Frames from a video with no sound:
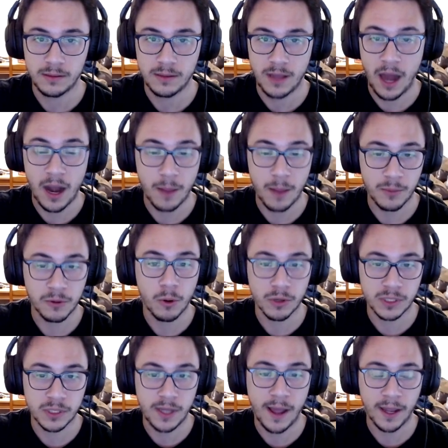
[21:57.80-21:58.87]
And I'm, of
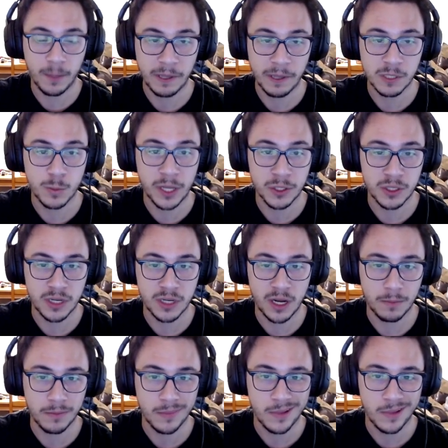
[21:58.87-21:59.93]
course, talking about Space
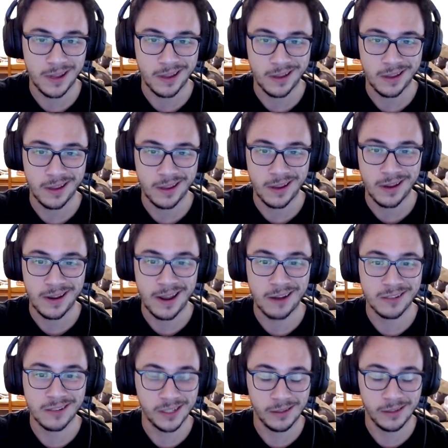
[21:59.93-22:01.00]
Jam. Now,
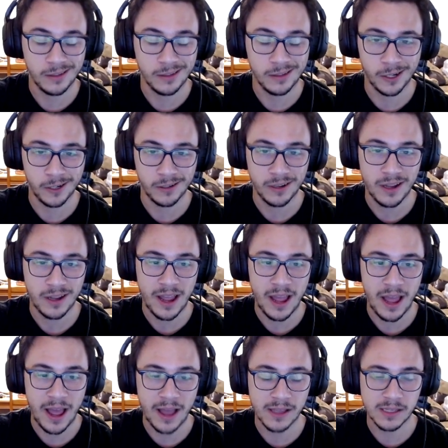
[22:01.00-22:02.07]
Dylan here
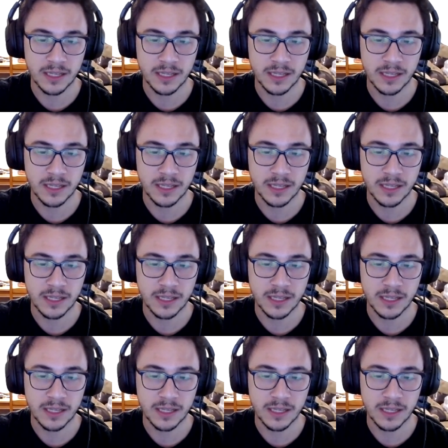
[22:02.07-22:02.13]
has